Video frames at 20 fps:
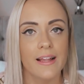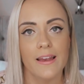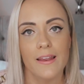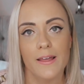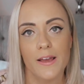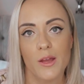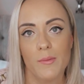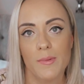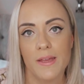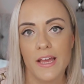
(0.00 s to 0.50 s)

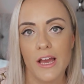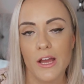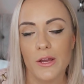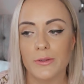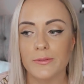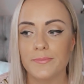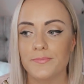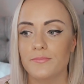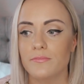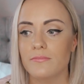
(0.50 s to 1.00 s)
Look at me
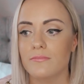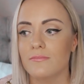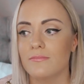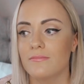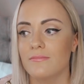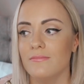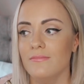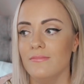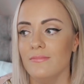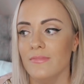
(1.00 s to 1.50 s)
go.
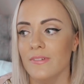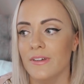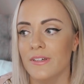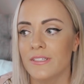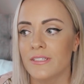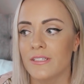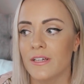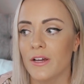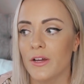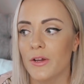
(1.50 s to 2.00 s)

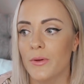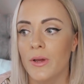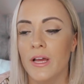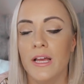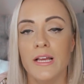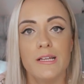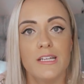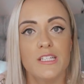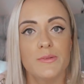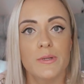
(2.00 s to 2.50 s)
So
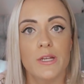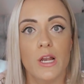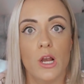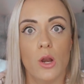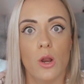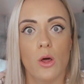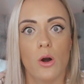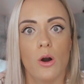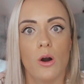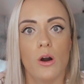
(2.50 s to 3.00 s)
it's been a
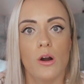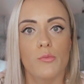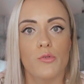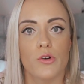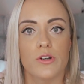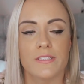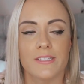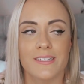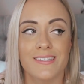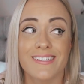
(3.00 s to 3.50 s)
long
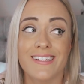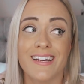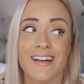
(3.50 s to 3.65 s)
process.